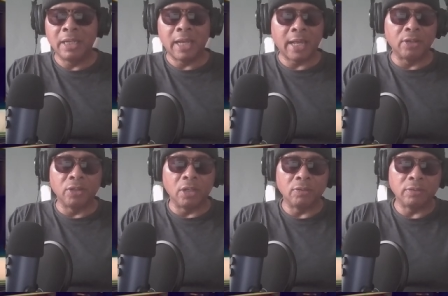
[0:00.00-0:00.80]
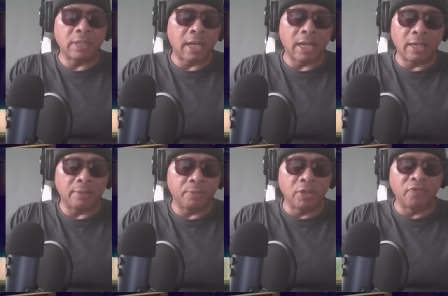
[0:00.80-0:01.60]
I don't know. Uh,
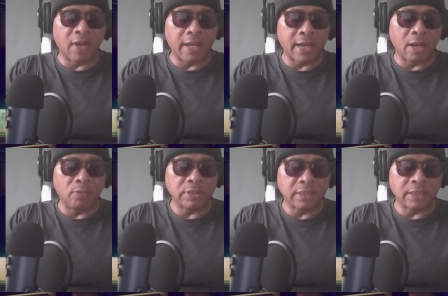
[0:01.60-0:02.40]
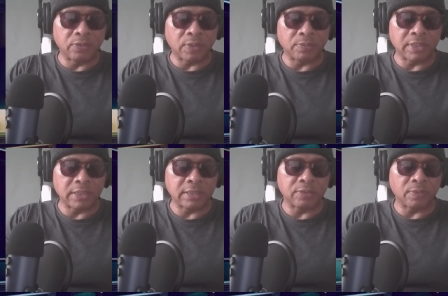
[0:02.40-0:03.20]
we're gonna find out what's the situation with
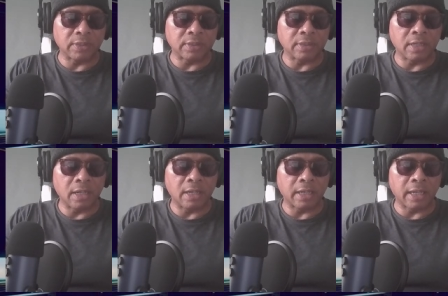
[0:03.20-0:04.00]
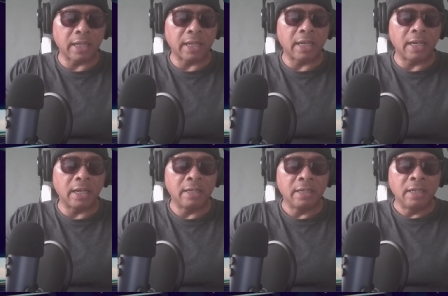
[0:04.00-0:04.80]
this situation. Okay,
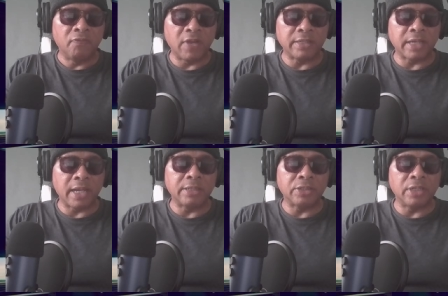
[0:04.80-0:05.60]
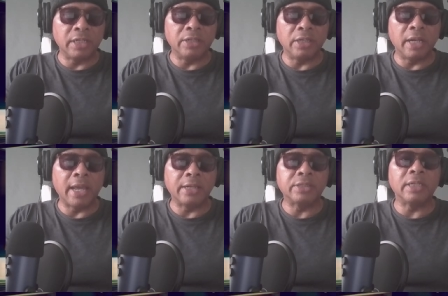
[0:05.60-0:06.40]
uh, fans of
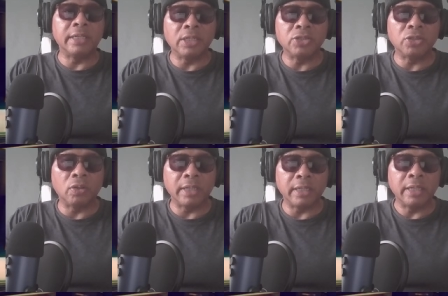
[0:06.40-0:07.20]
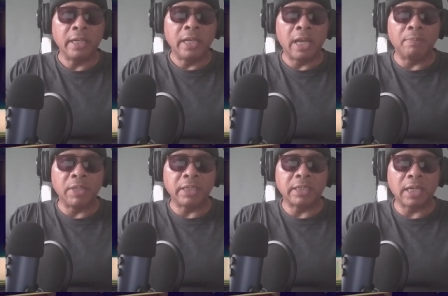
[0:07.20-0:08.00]
Angelina Jolie have
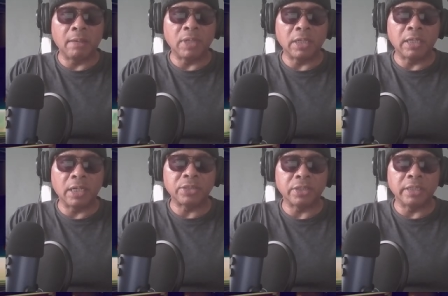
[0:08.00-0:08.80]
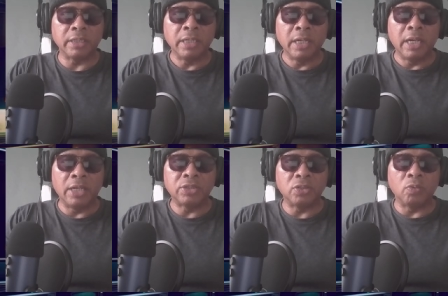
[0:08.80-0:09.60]
been kept gushing
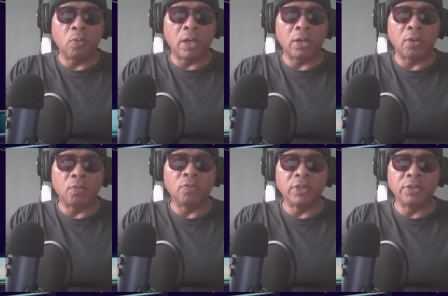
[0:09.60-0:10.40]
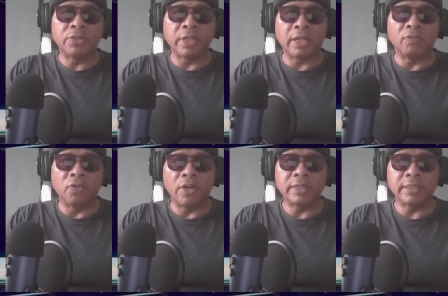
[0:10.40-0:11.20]
as to what her real singer
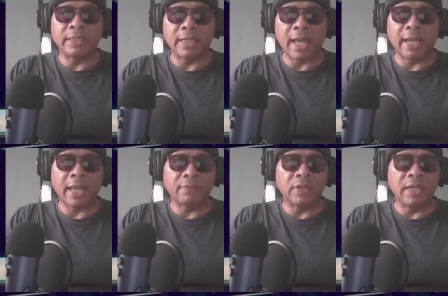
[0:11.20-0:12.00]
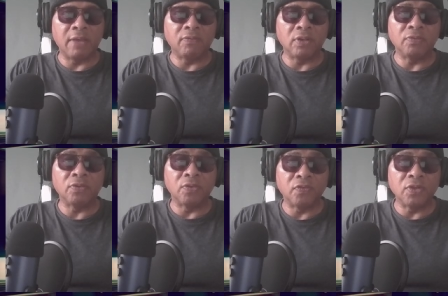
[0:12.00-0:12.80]
voice is like after Netflix
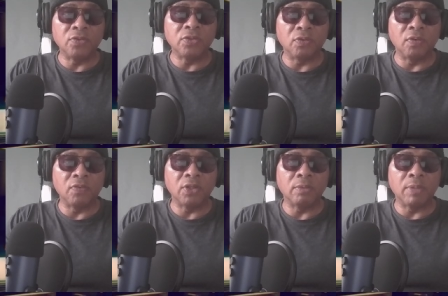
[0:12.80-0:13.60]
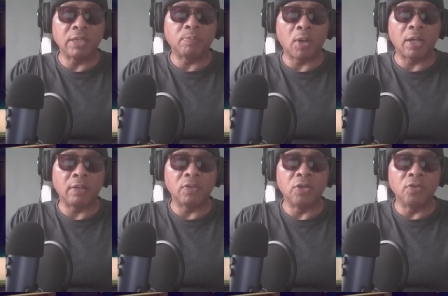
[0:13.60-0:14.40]
refused to reveal the best part
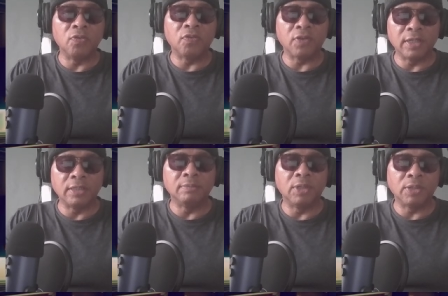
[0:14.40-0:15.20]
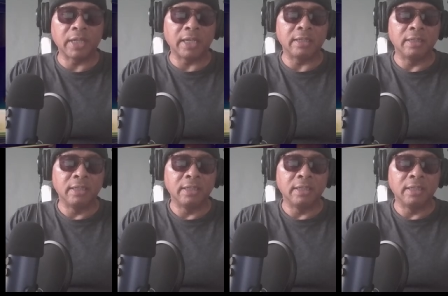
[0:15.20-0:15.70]
of the new film. Okay.